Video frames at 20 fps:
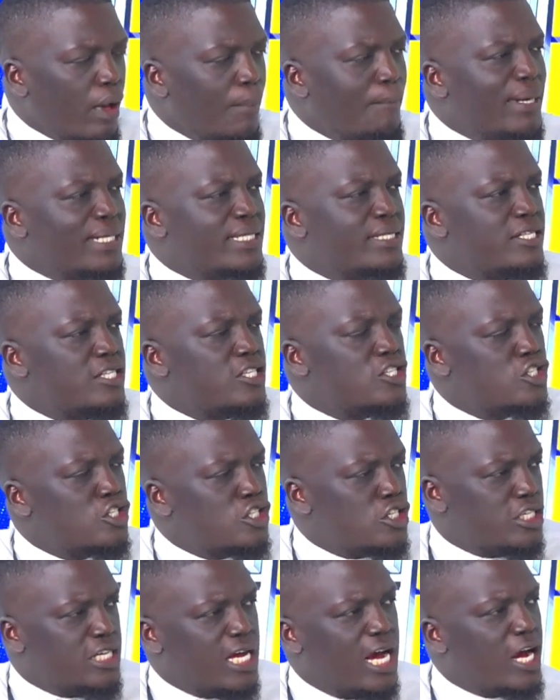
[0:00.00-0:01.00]
but
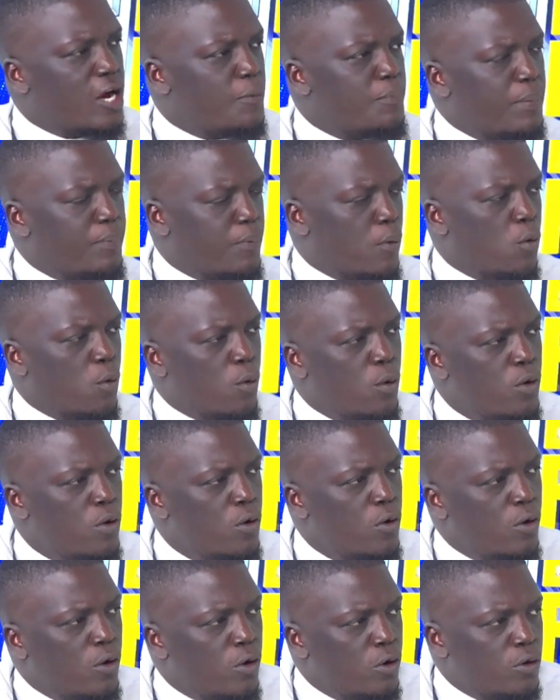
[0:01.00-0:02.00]
these young people
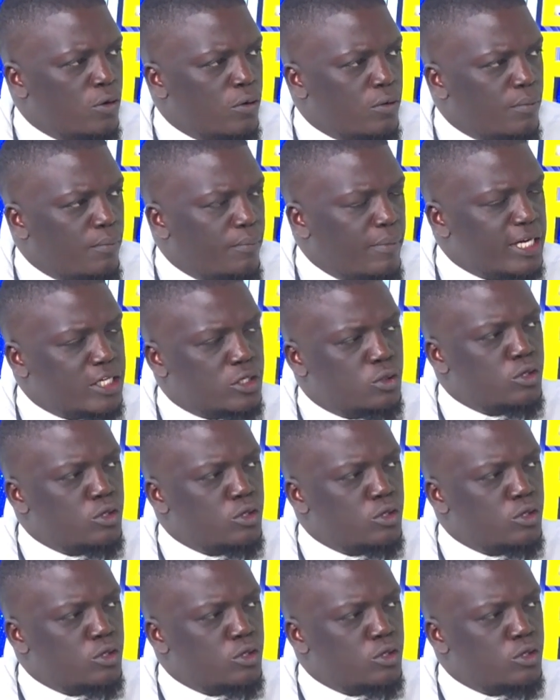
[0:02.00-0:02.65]
might